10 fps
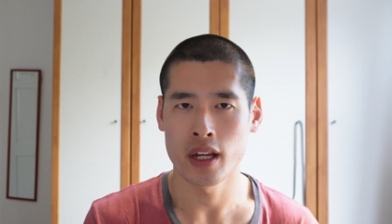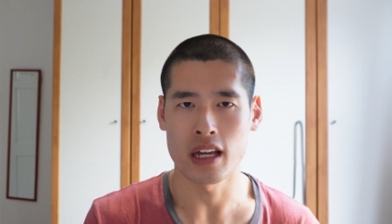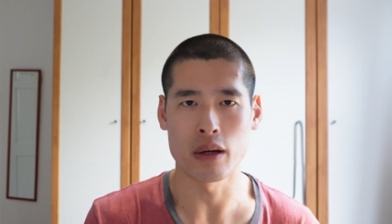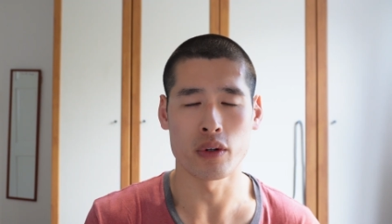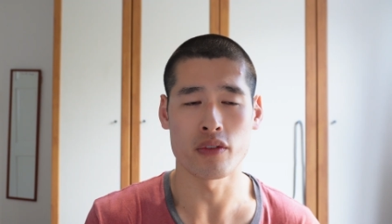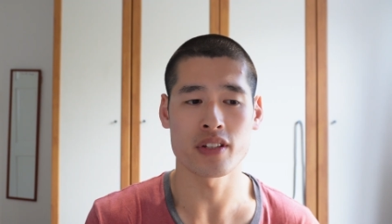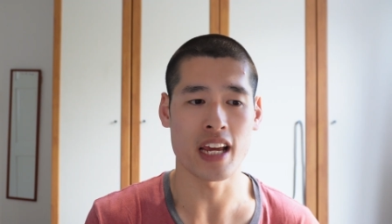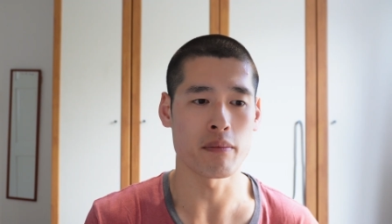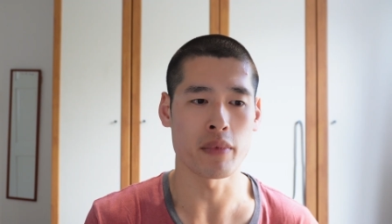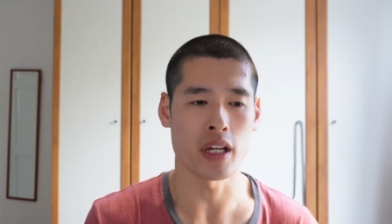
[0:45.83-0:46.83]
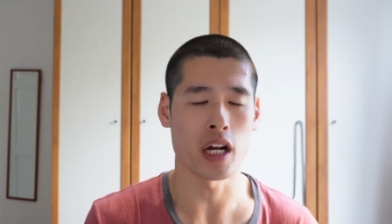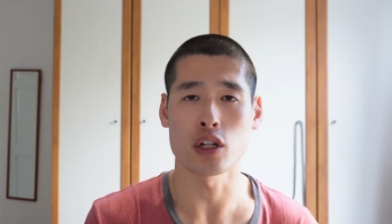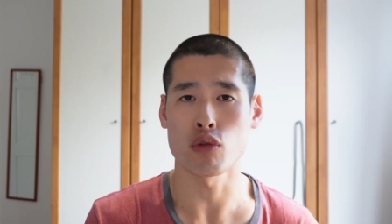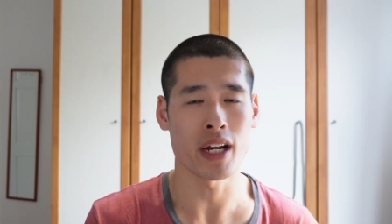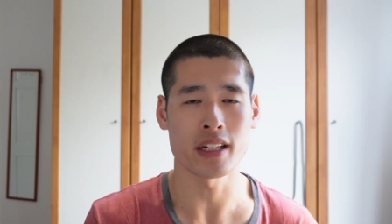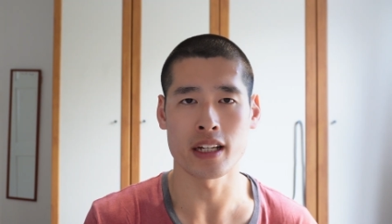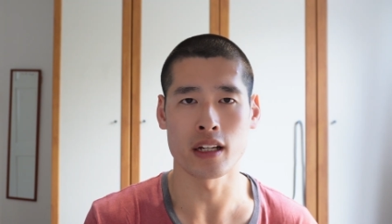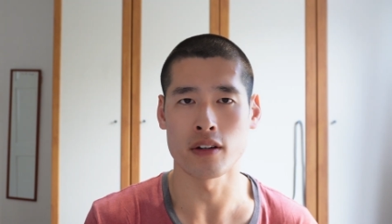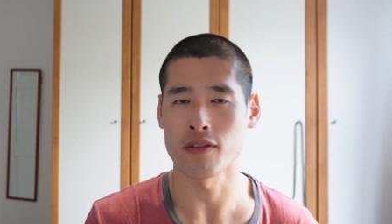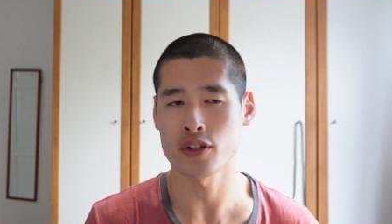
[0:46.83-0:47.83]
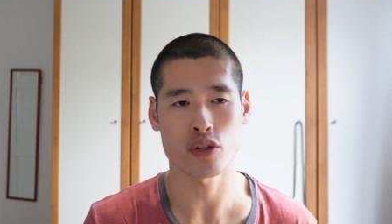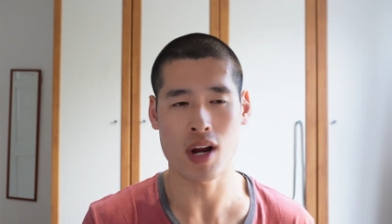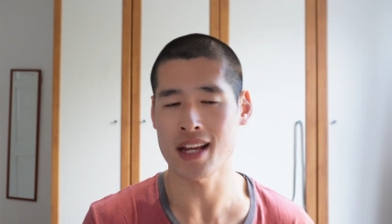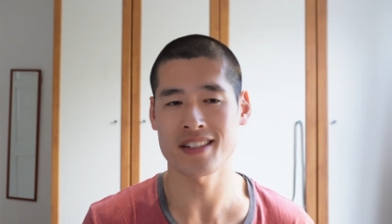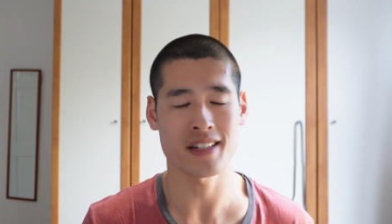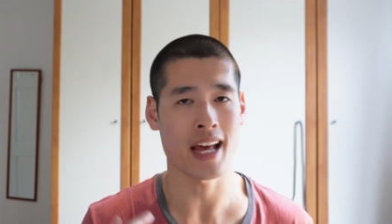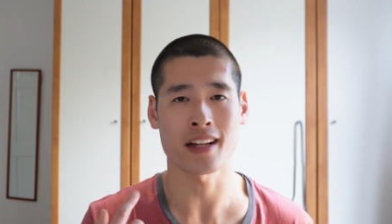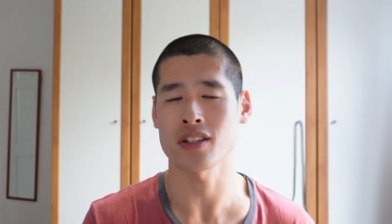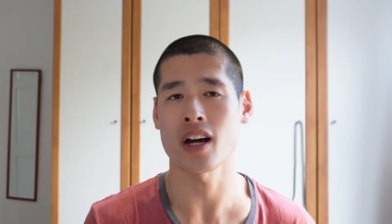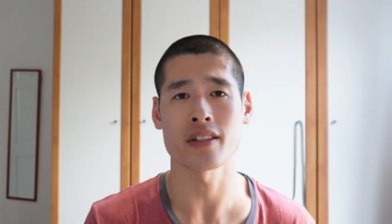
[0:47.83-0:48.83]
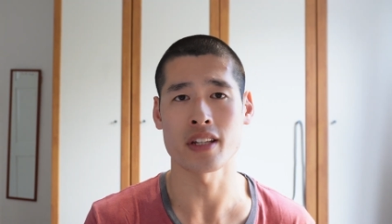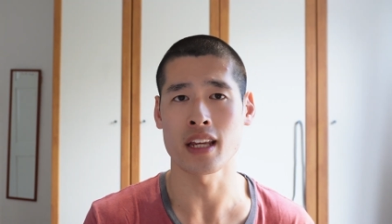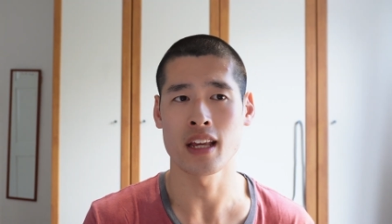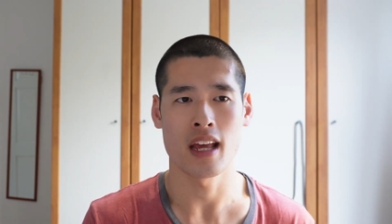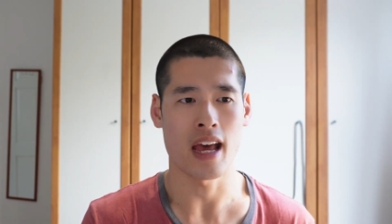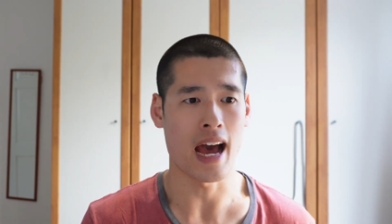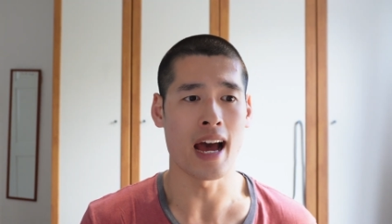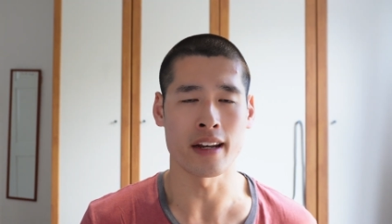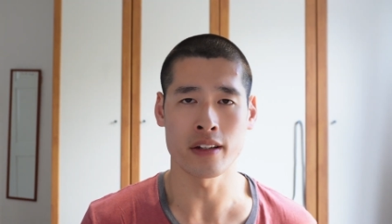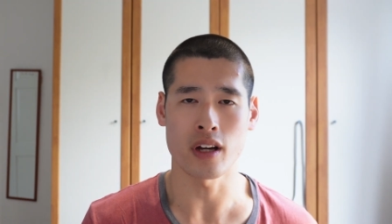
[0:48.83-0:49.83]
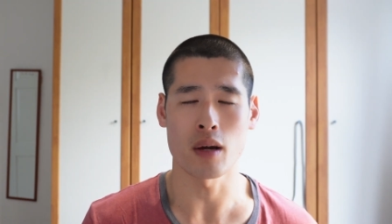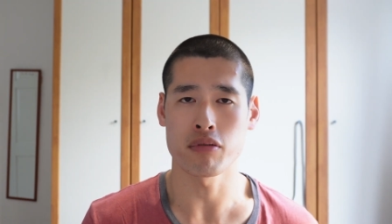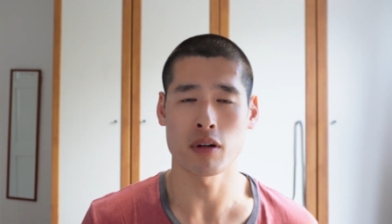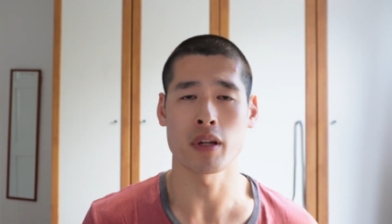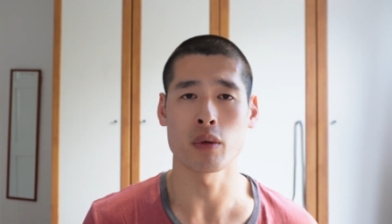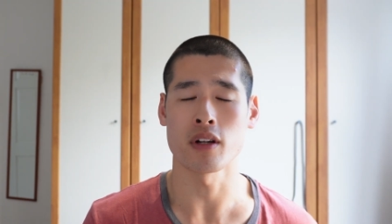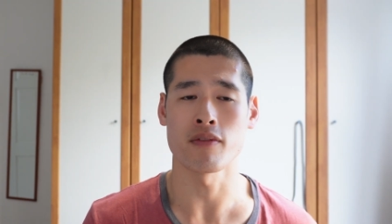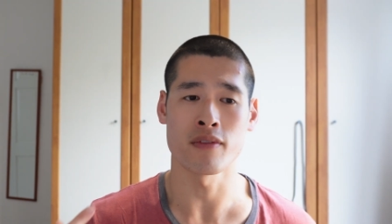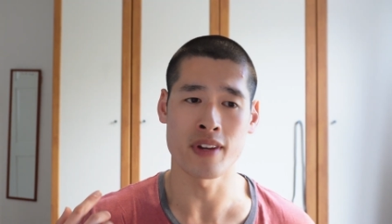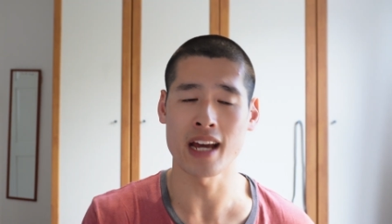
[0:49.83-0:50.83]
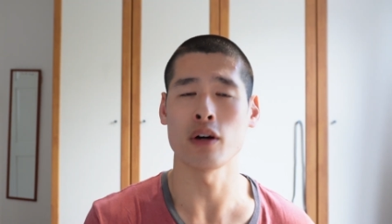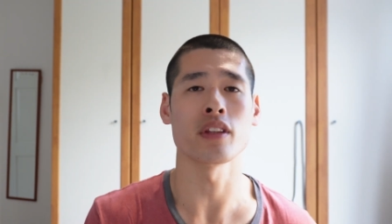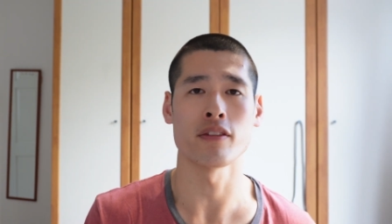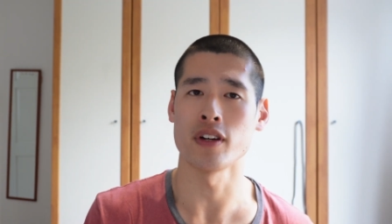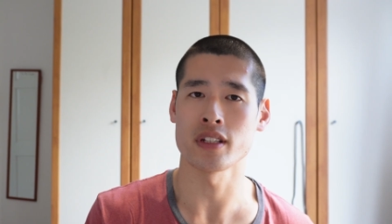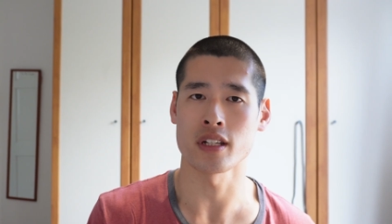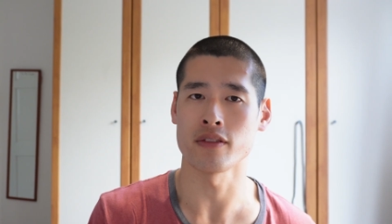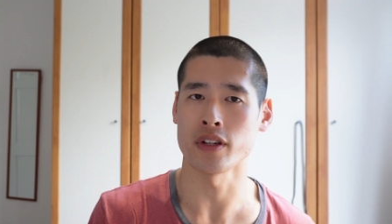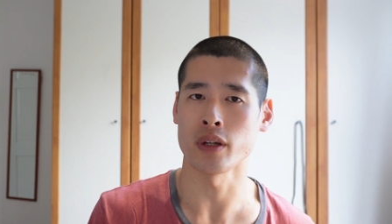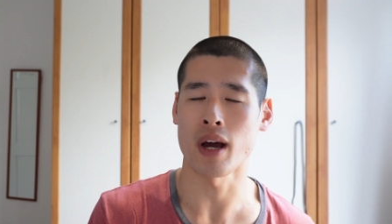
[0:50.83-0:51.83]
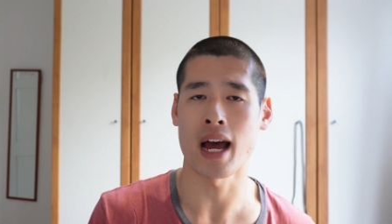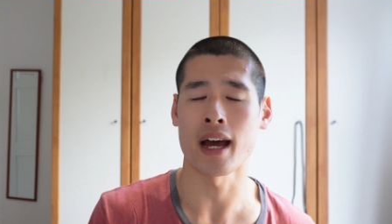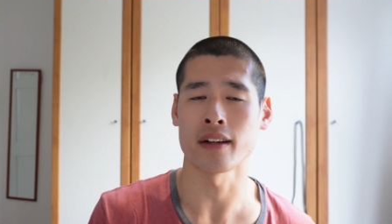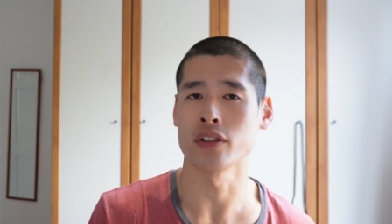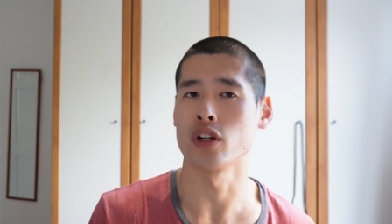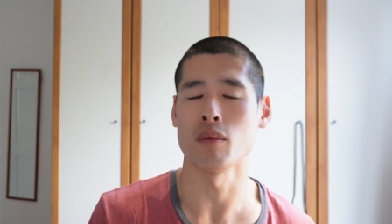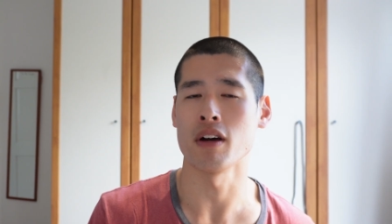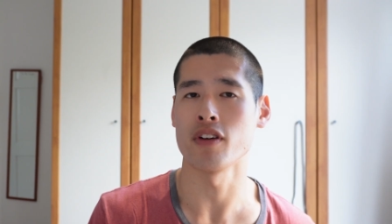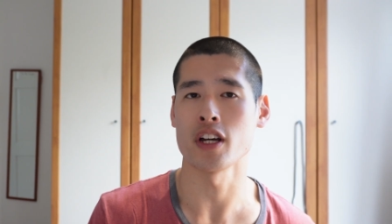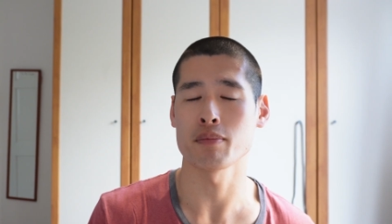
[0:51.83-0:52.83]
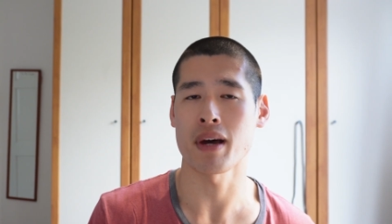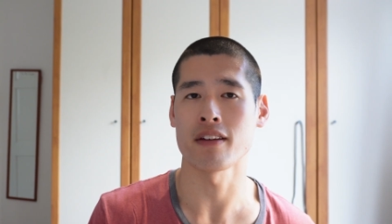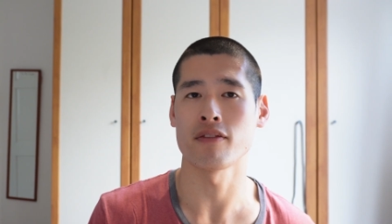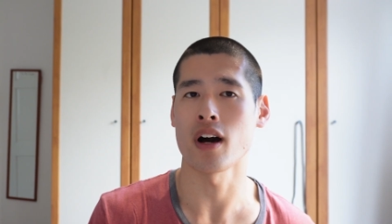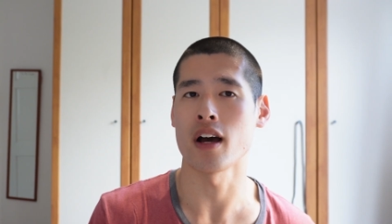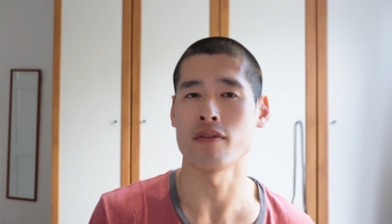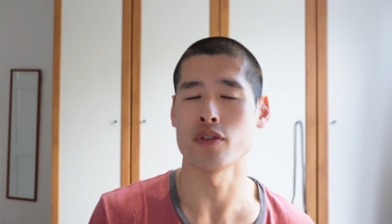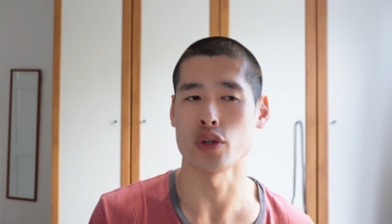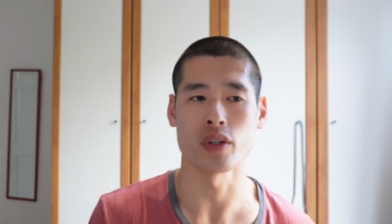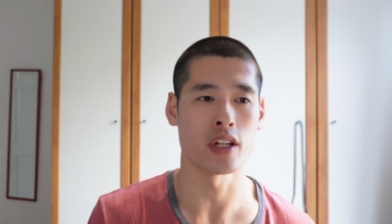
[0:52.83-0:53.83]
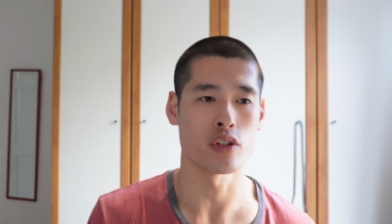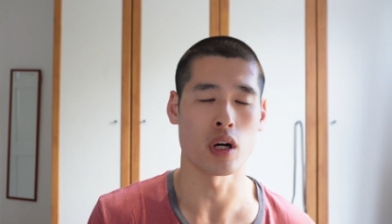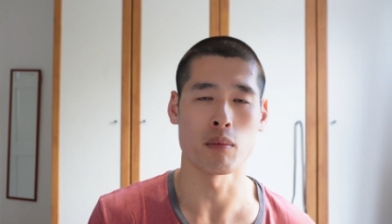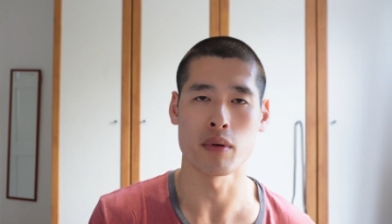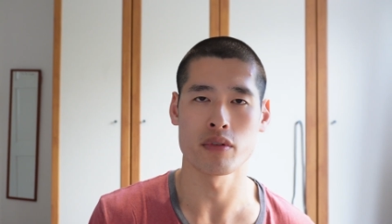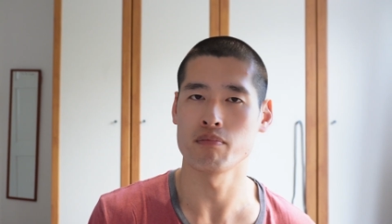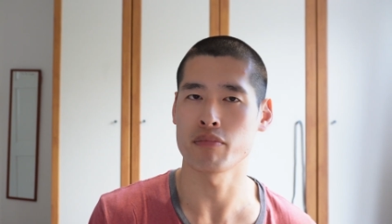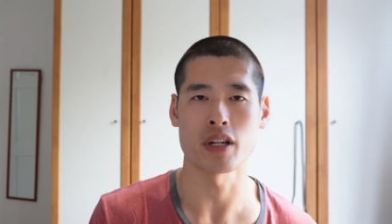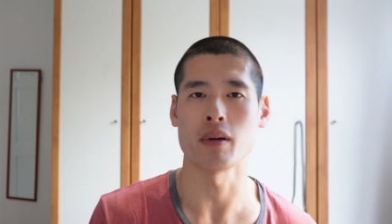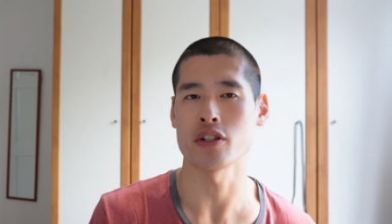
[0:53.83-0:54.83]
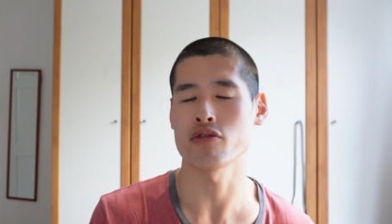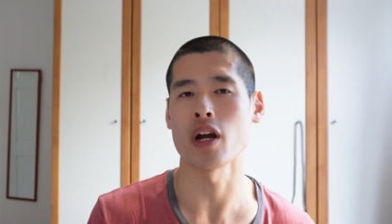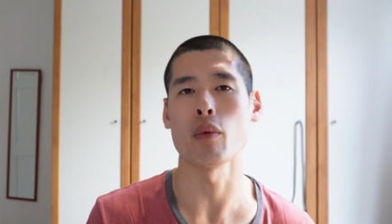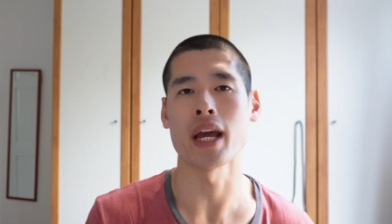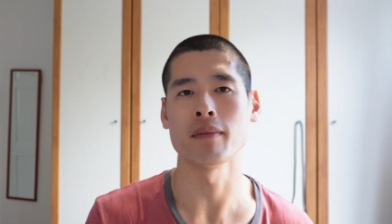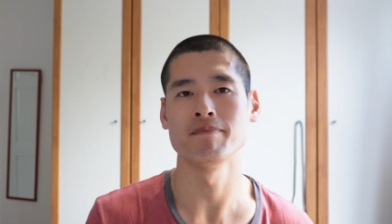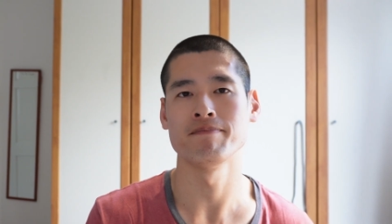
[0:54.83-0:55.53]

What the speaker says: it would have saved me a great deal of stress, anxiety, and I probably would have nailed the first interview and got my first Band 5 junior job pretty much straight away.